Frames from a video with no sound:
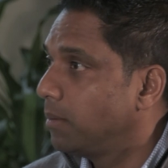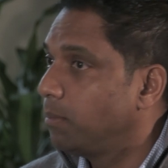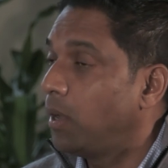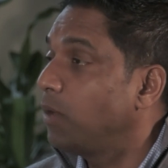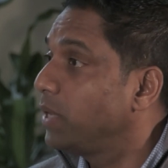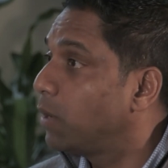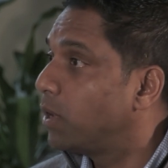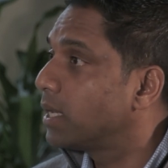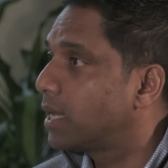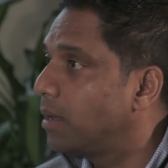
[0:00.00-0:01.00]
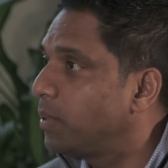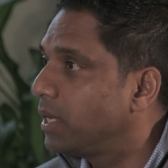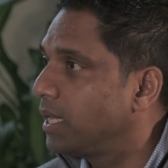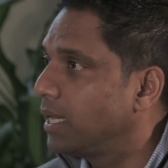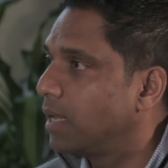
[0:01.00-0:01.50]
but we are one
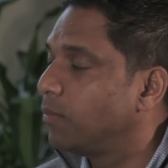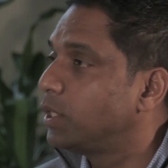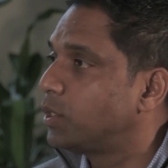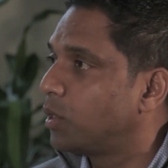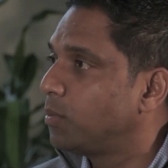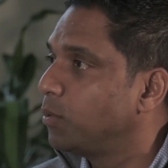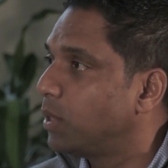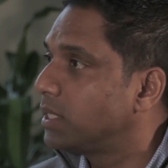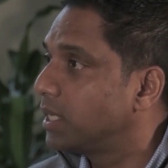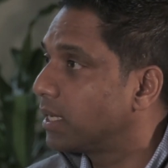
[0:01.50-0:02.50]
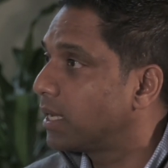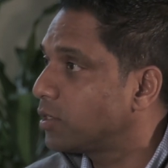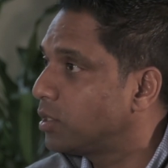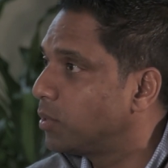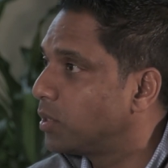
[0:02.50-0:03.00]
company and we serve to one set of
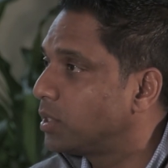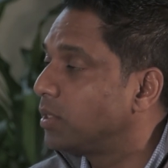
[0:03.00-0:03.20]
customers.